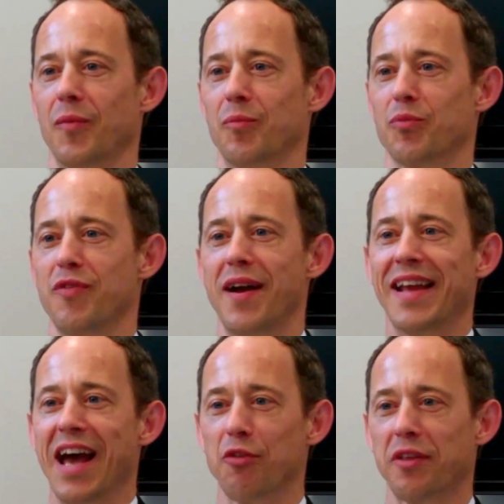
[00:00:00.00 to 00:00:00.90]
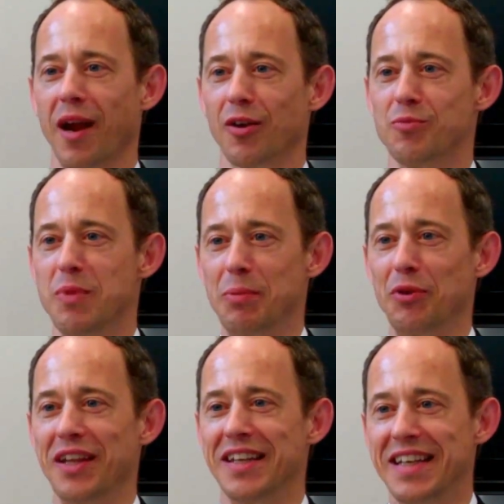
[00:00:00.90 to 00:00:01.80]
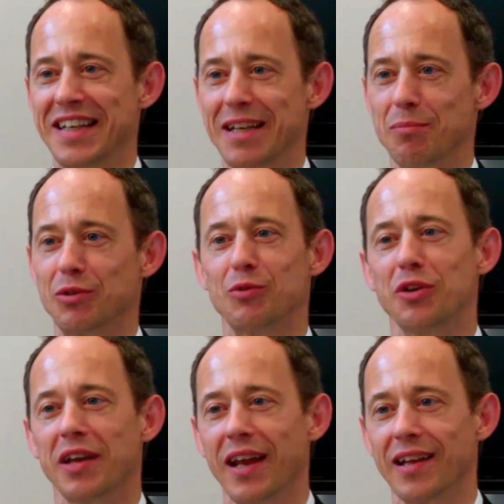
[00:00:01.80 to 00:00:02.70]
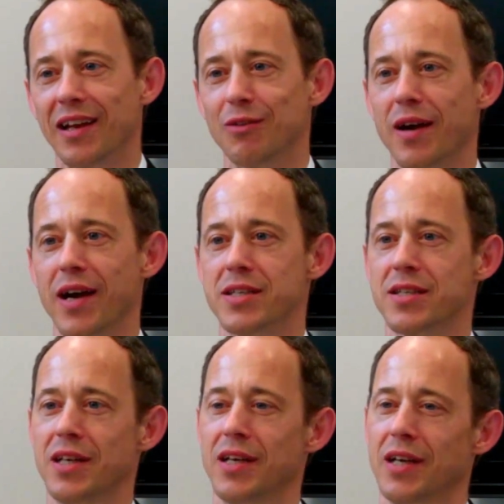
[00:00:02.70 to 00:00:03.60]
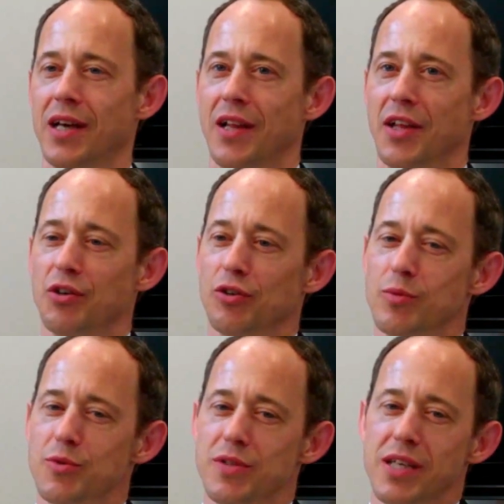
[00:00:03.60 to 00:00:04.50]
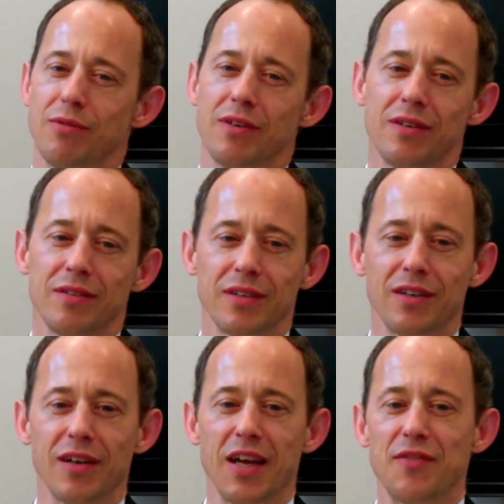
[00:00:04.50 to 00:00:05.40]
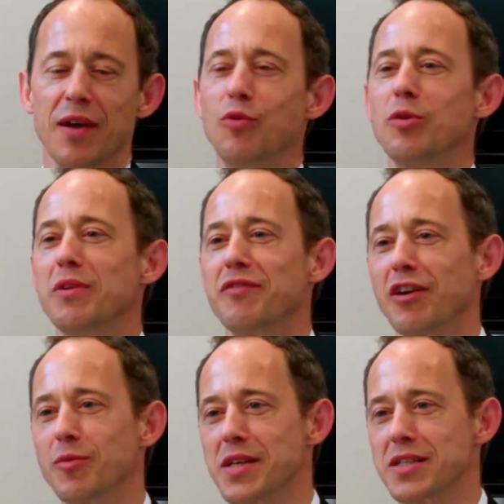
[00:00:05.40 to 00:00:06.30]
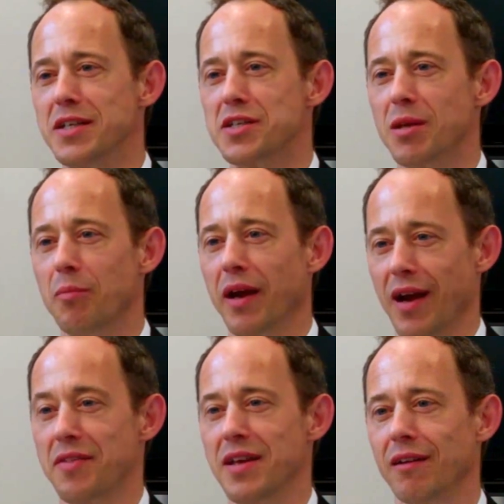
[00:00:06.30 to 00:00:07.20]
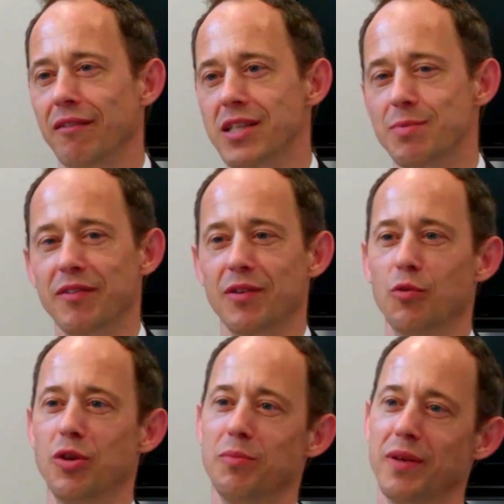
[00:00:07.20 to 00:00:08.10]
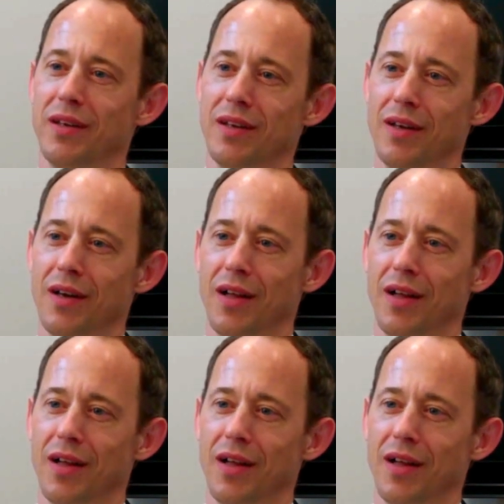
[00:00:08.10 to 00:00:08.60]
providing healthcare to people that need it but couldn't get it otherwise. You could almost say, well, if there wouldn't be value-based leadership there, I think there is, but if there wouldn't be,